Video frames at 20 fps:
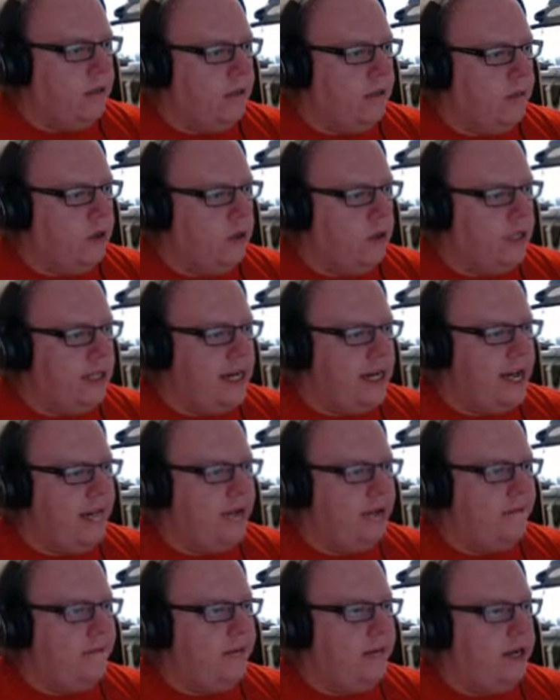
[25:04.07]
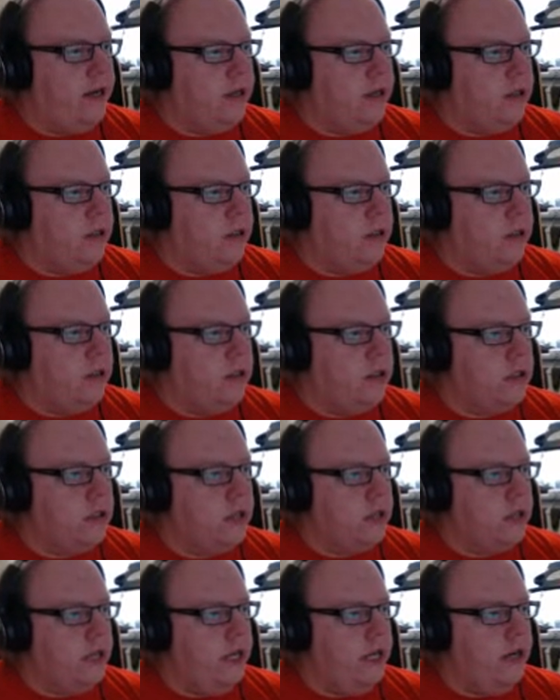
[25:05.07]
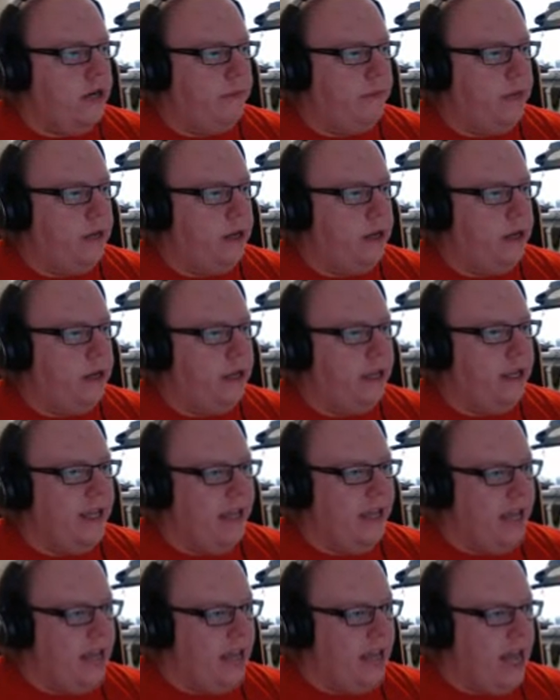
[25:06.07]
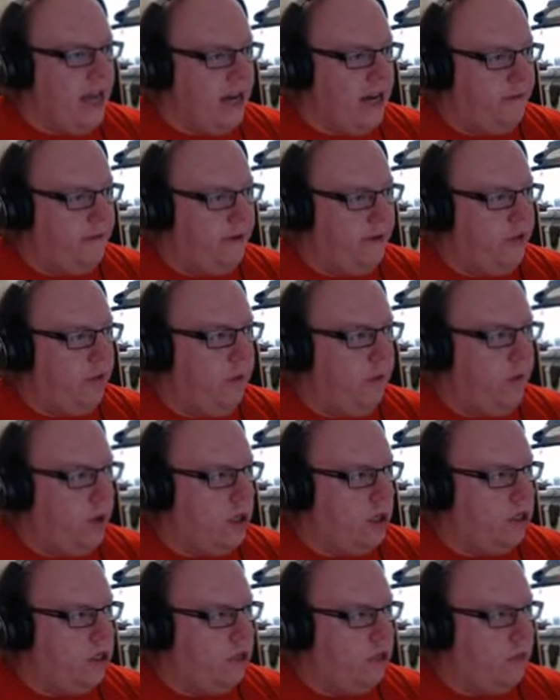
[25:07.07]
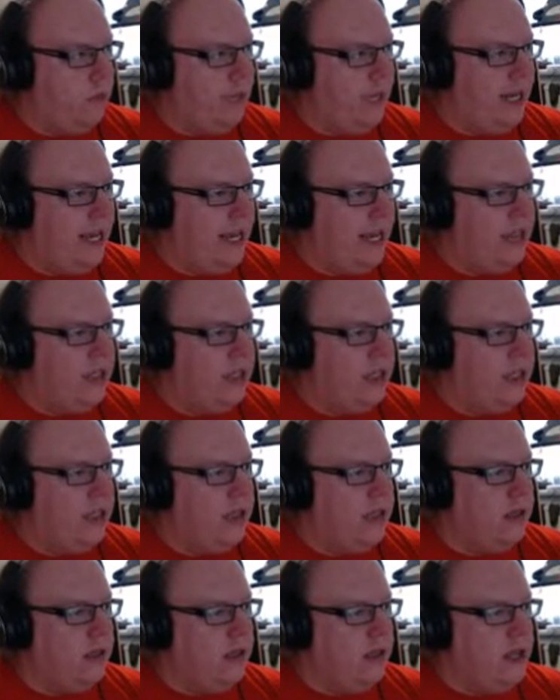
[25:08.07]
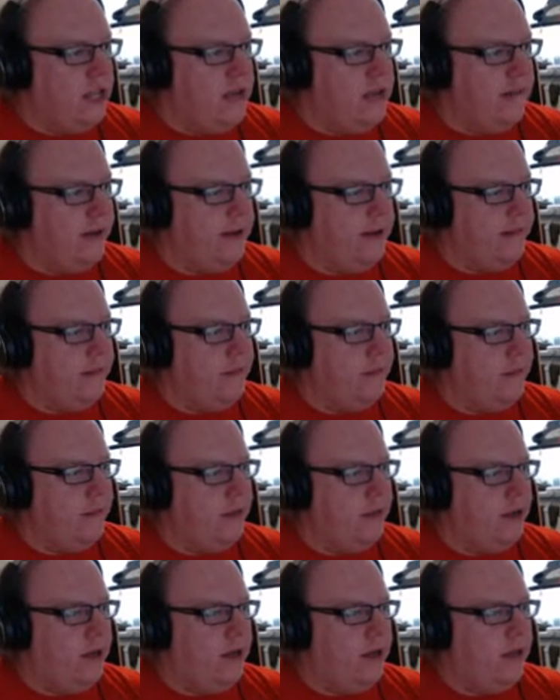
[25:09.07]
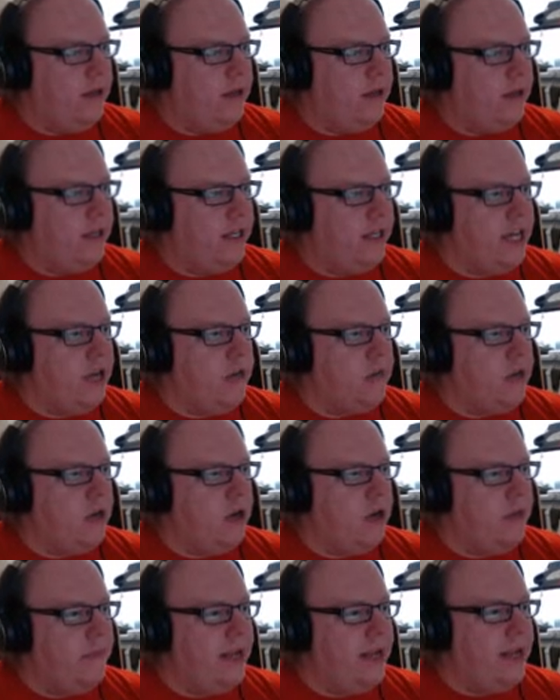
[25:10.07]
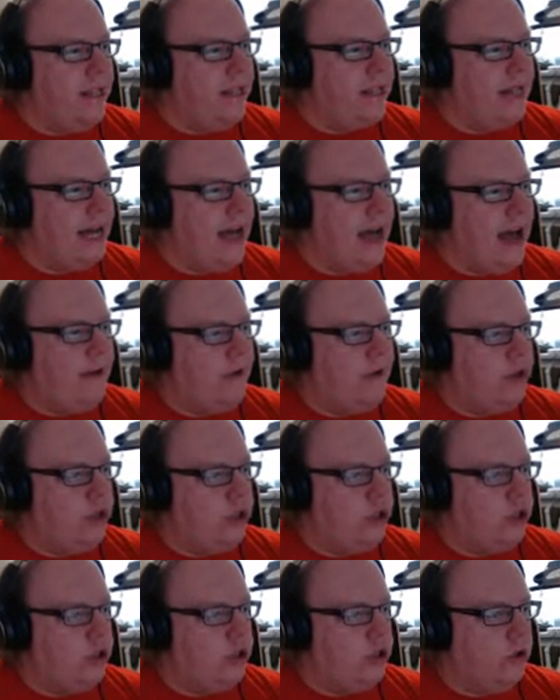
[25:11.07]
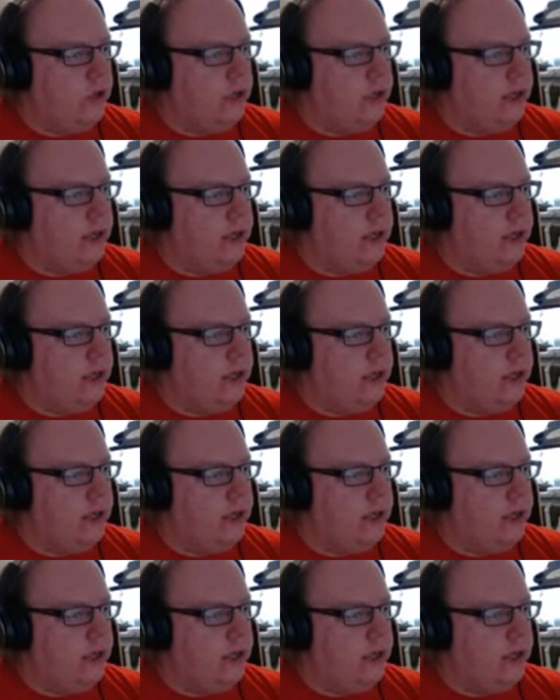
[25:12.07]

more than anything else in anything I watch or play, even if the game's not meant to have a good story.